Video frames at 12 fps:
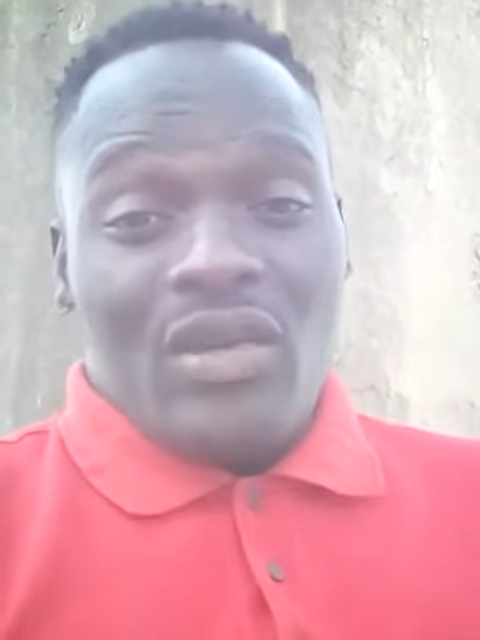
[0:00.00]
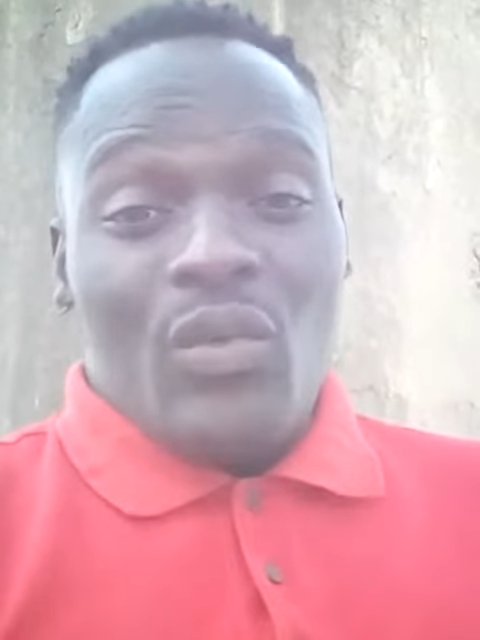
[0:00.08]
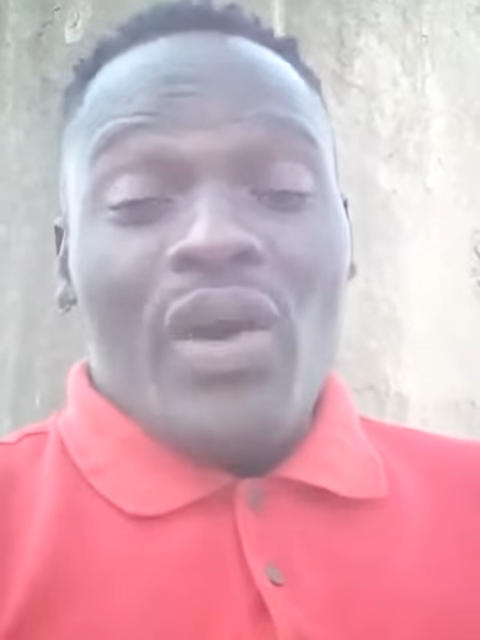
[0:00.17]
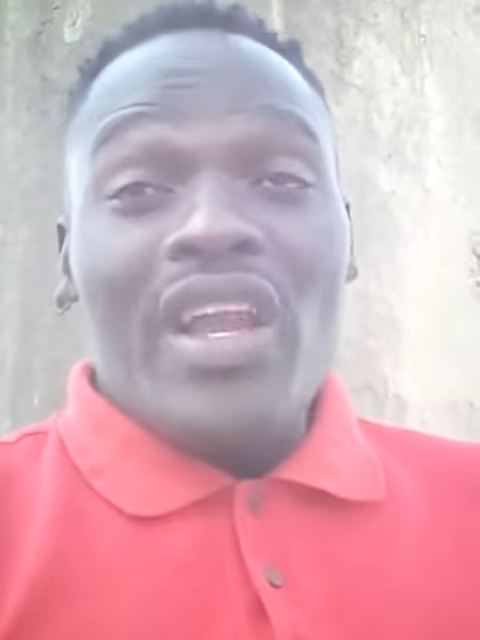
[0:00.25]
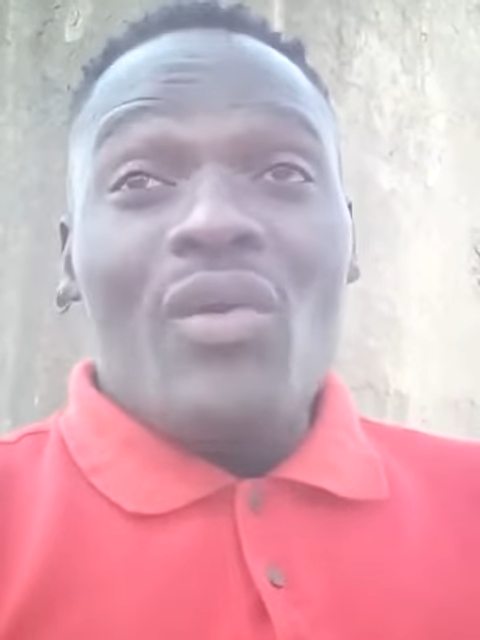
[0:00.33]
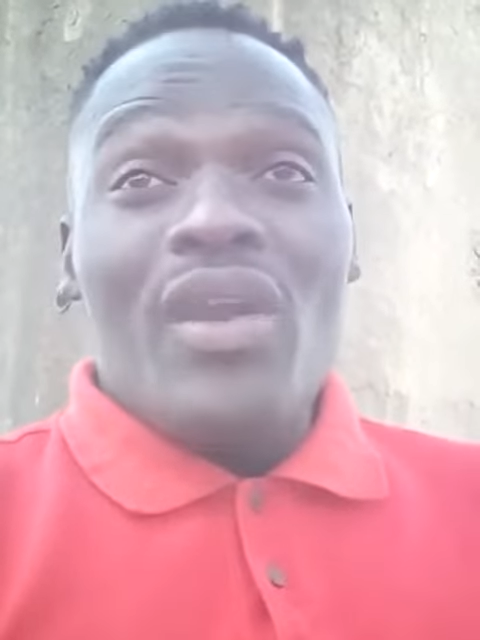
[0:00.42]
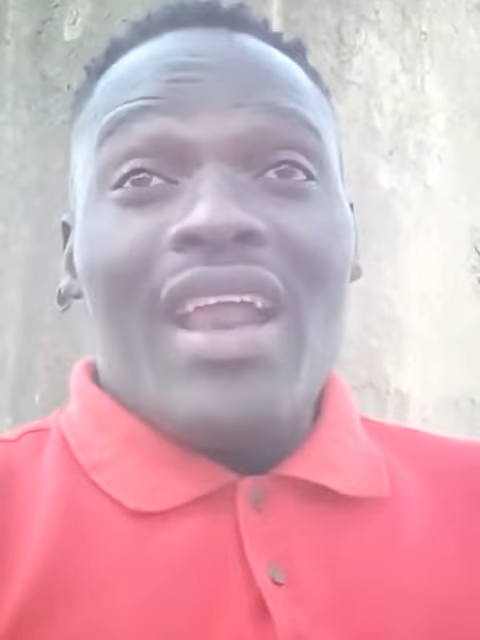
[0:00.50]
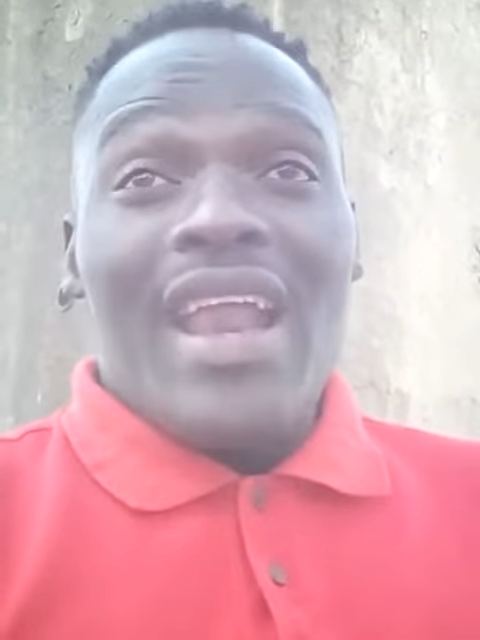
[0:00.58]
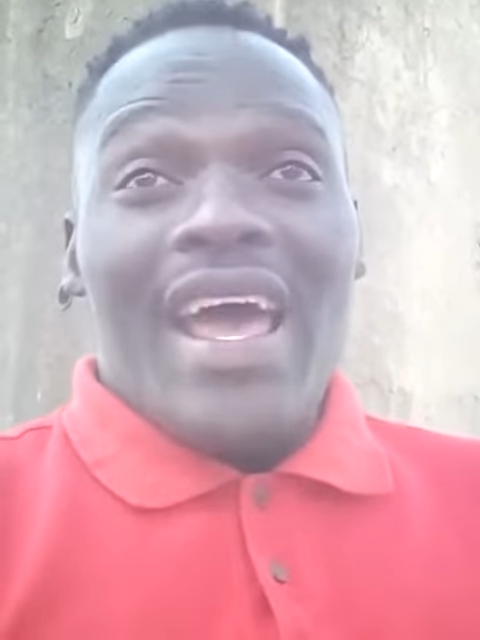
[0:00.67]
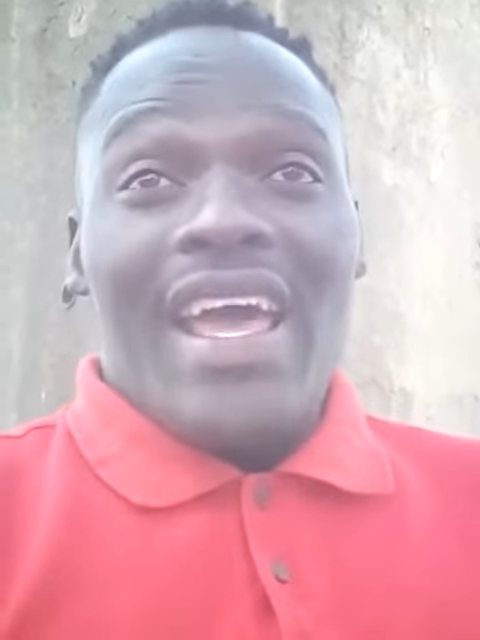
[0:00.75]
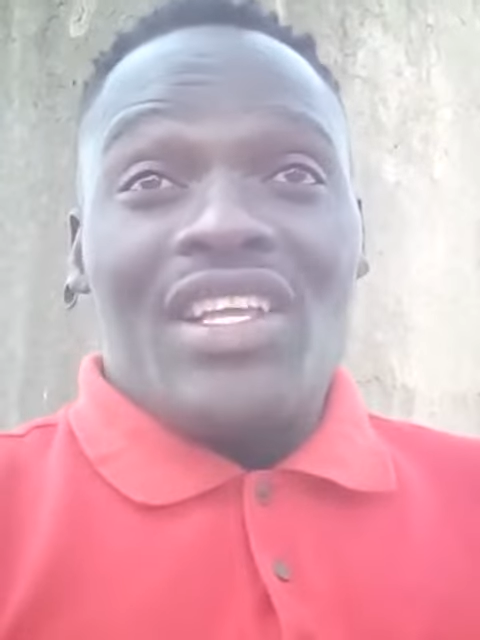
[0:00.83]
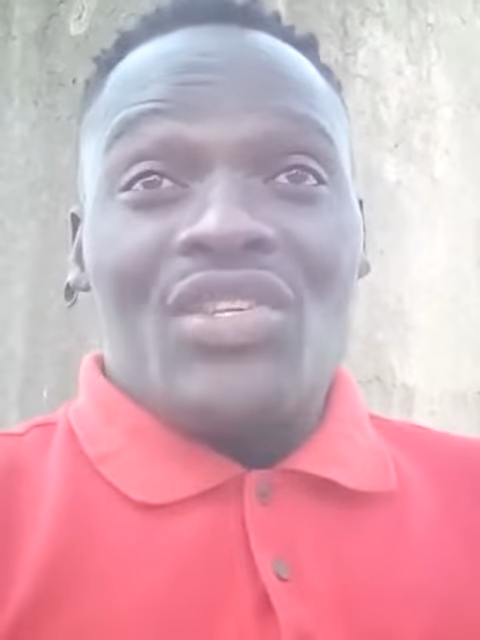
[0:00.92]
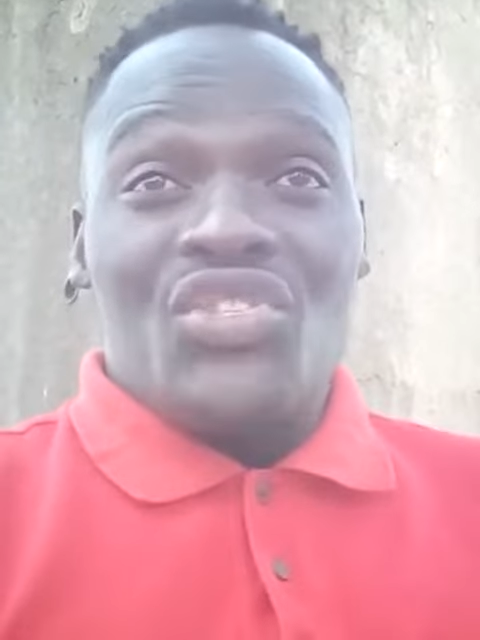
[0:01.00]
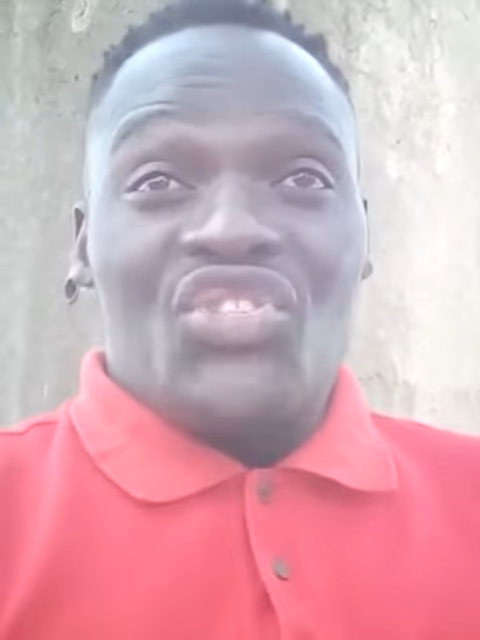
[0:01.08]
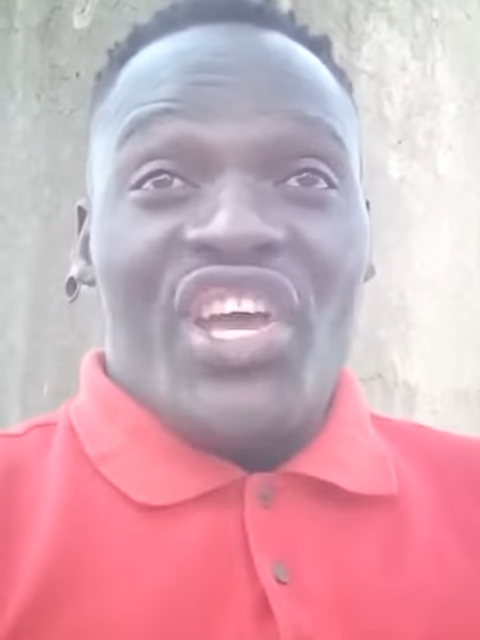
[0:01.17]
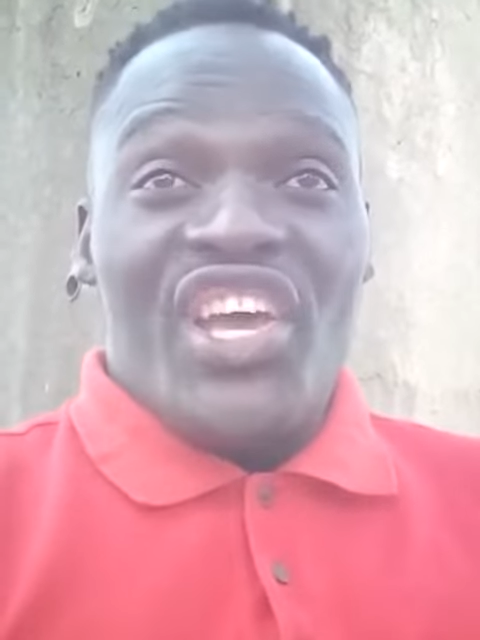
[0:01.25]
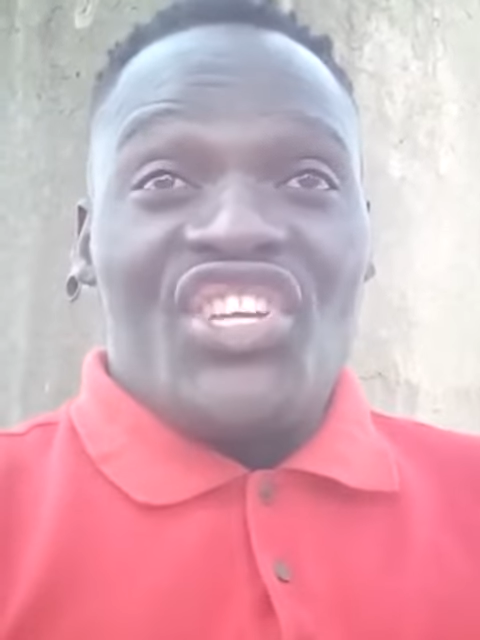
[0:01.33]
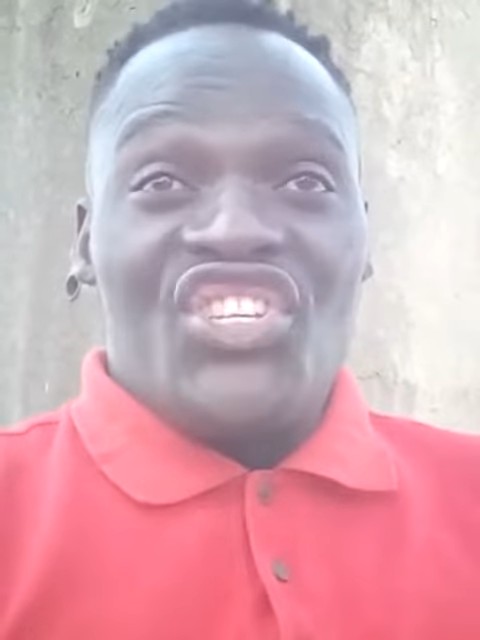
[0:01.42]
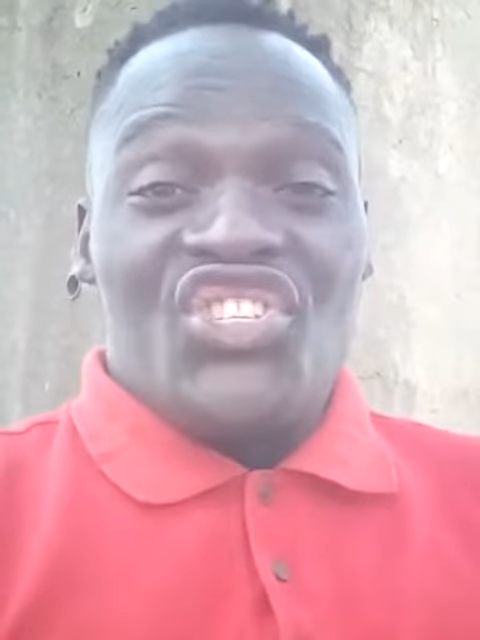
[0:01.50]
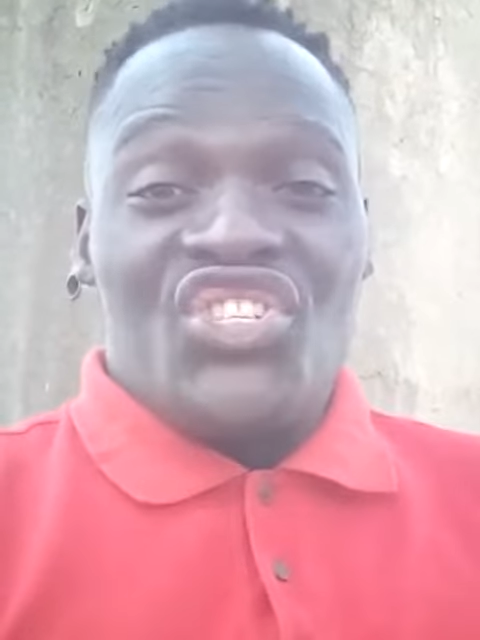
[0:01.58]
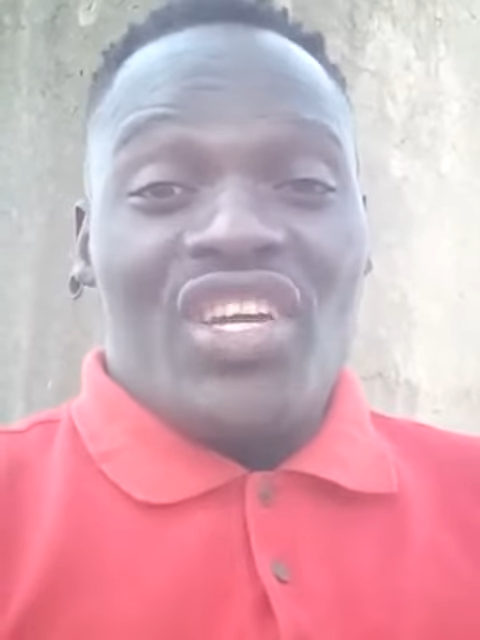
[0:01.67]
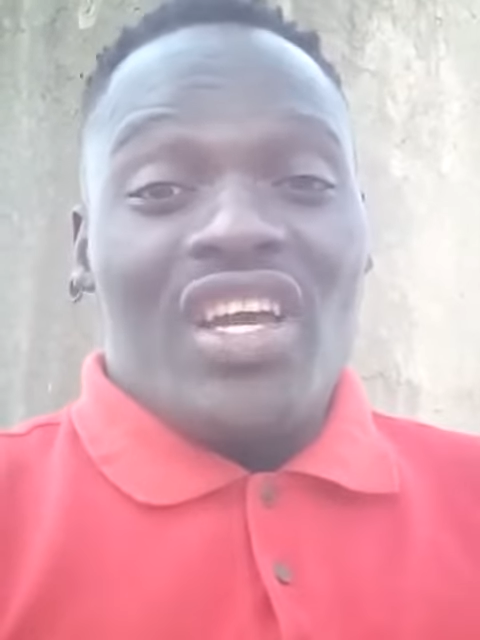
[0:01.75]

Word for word: what I would like to change